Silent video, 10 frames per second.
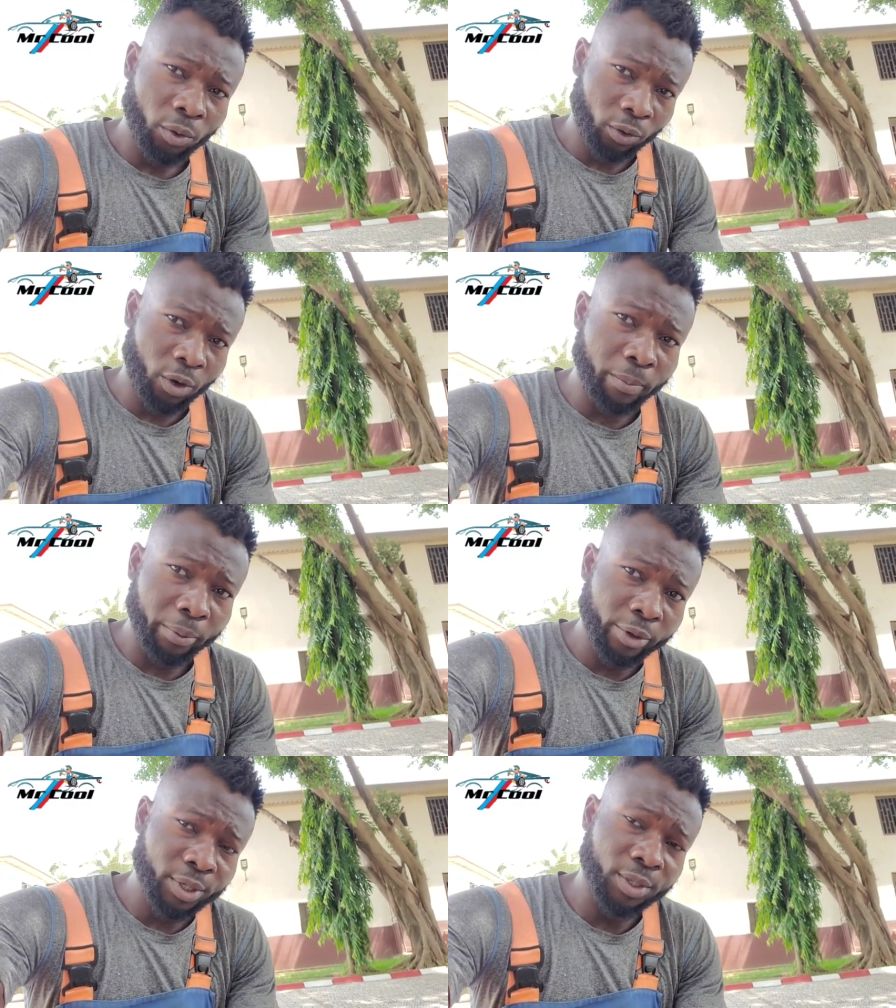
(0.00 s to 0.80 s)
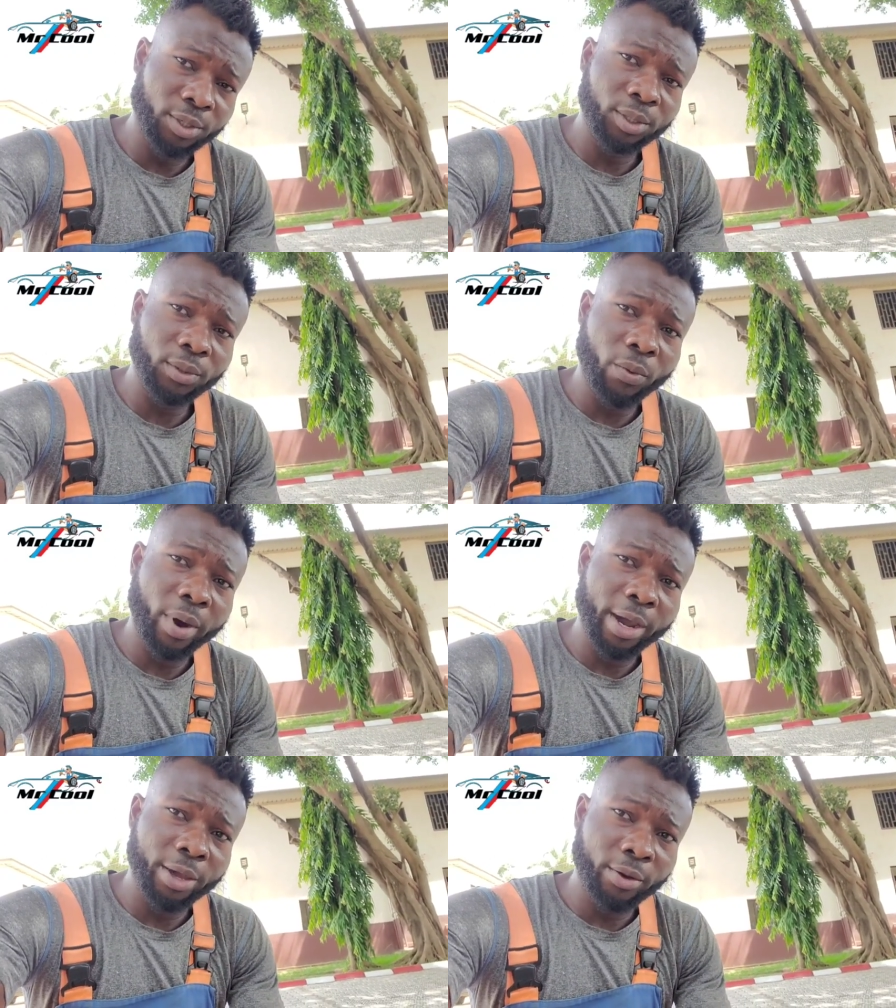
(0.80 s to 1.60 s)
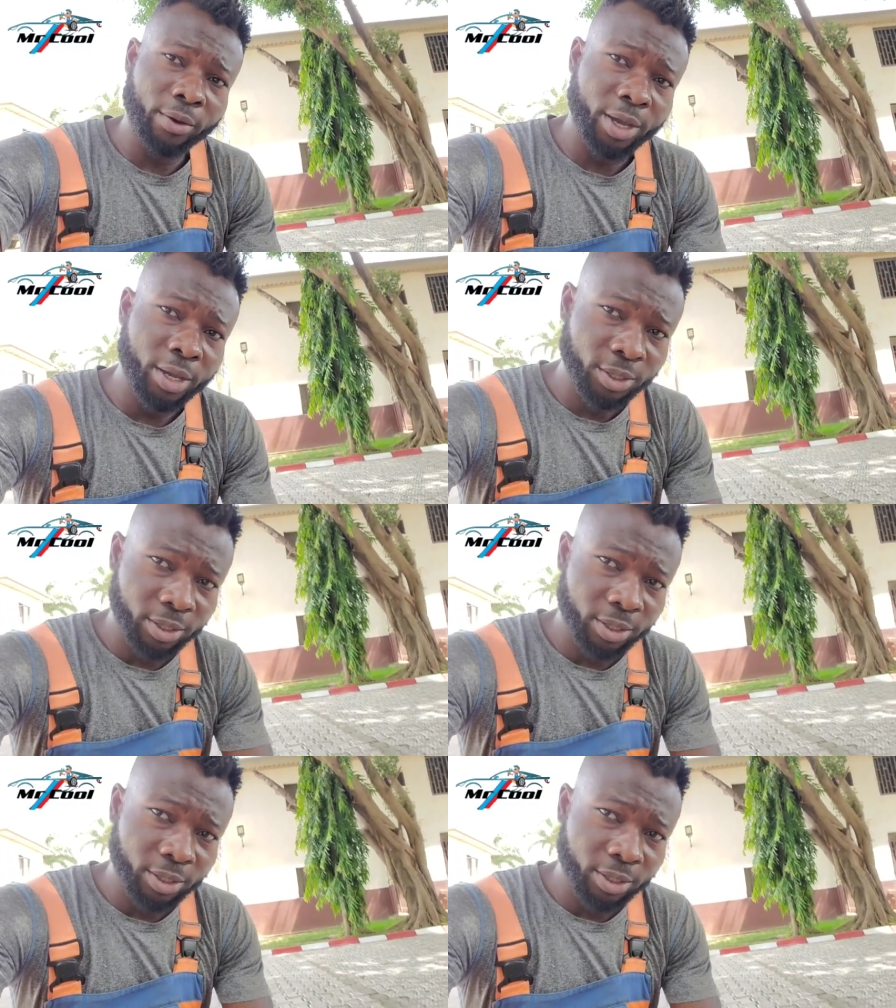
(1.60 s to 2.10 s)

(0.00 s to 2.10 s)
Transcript: top reasons why your AC